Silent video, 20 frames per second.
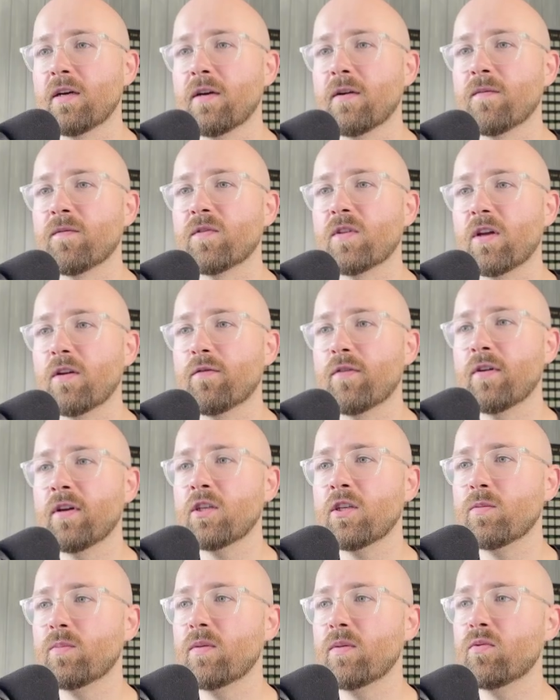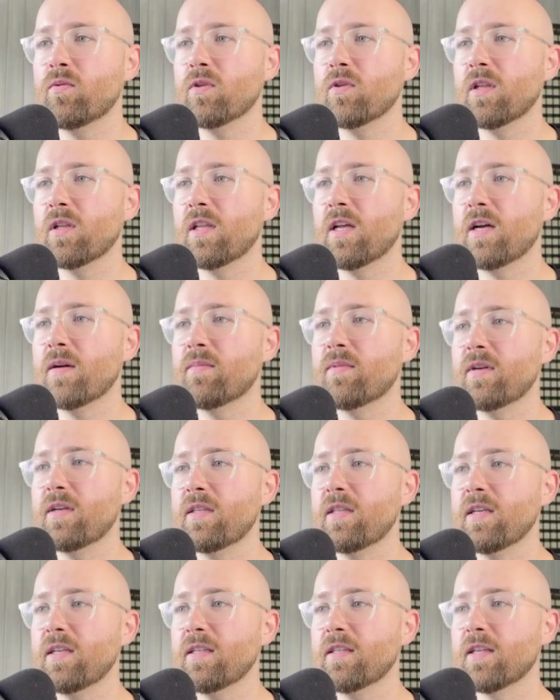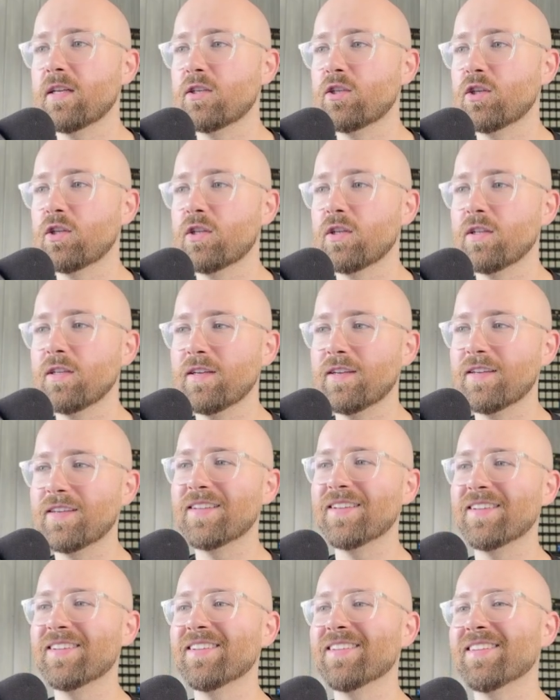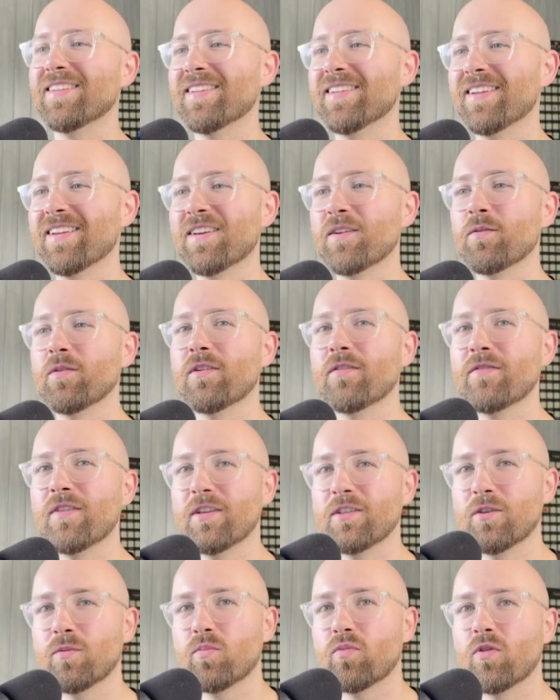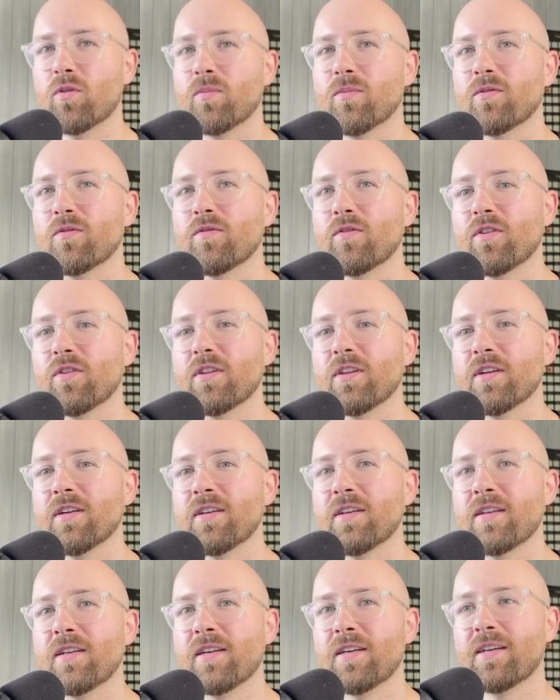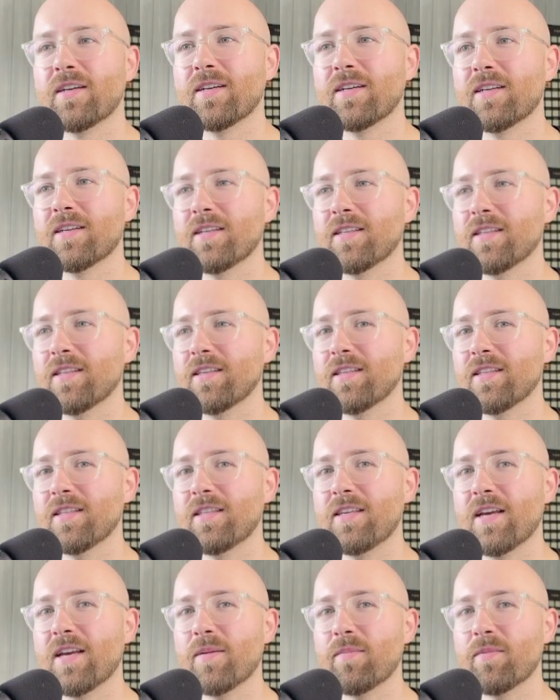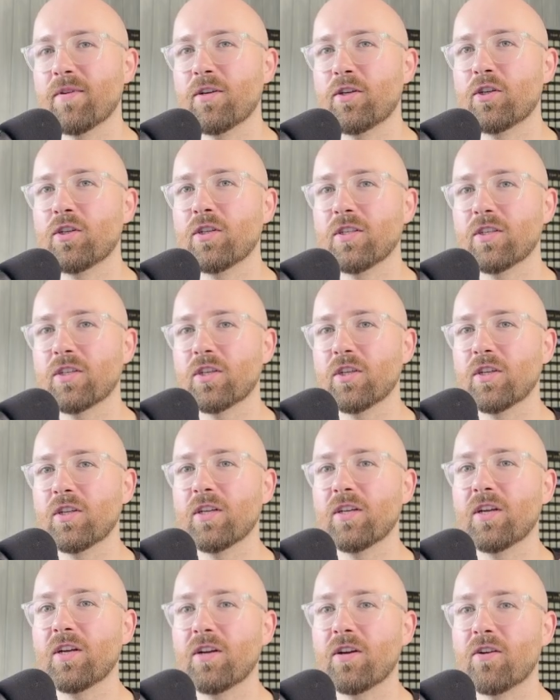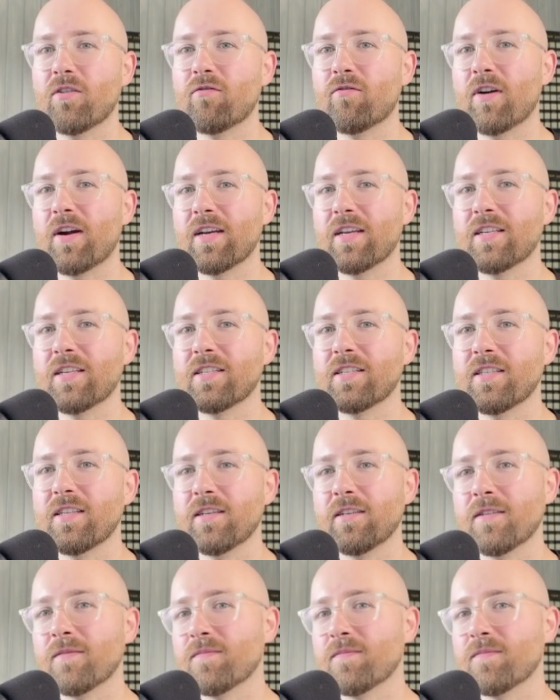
Diverse people collaborating digitally. I wonder if that's a prompt for the image that's going to arise there.